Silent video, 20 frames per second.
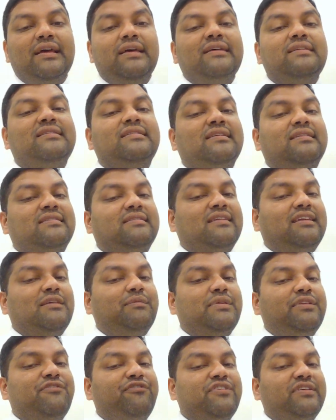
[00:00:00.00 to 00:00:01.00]

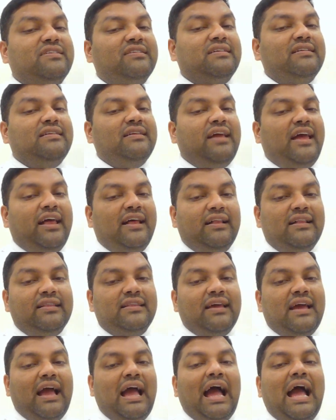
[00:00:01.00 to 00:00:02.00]
sustainable fiscal health,